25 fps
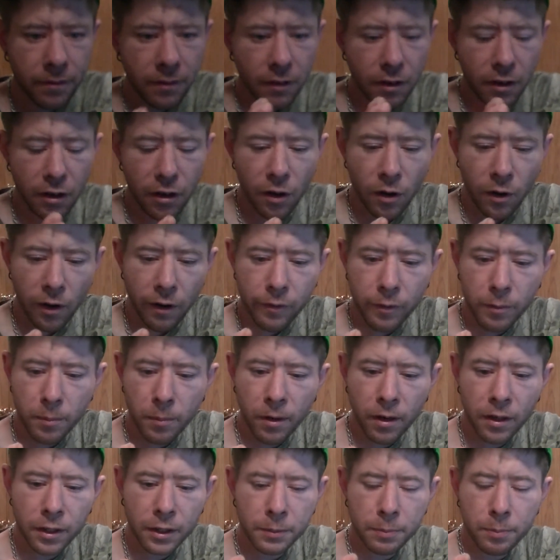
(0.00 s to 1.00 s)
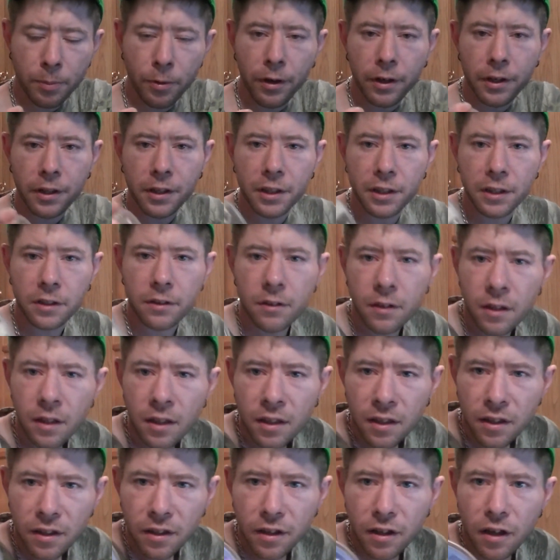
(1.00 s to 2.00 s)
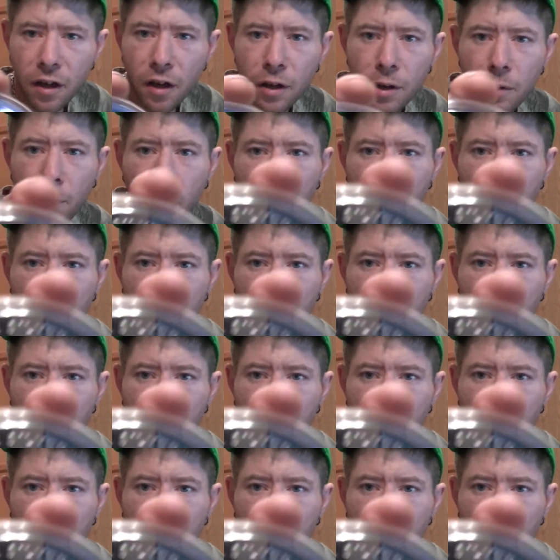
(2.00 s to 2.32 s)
everybody's pretty good. You